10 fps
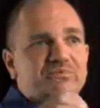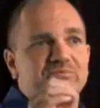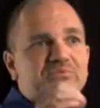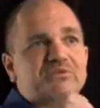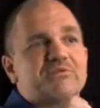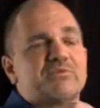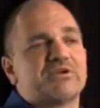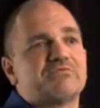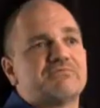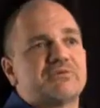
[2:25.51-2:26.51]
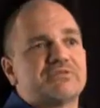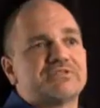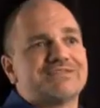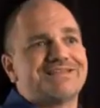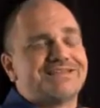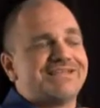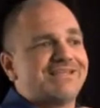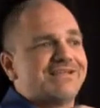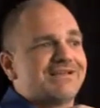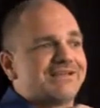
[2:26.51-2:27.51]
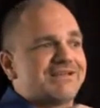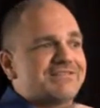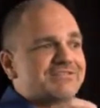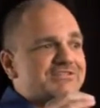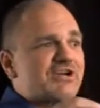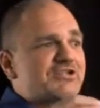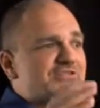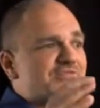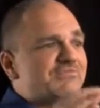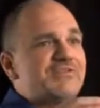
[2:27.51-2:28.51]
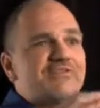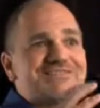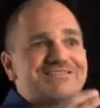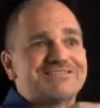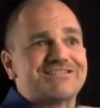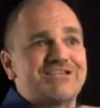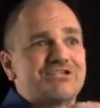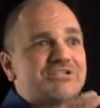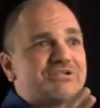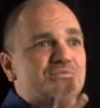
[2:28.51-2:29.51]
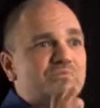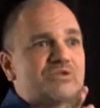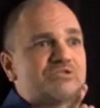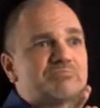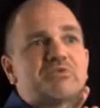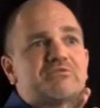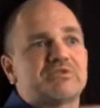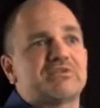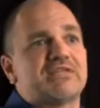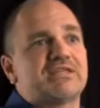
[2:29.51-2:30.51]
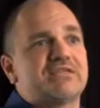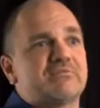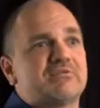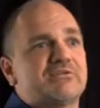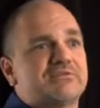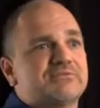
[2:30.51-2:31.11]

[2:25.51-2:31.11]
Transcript: We really wanted to focus that the touch, the feel, the sensation was perfect on that keyboard.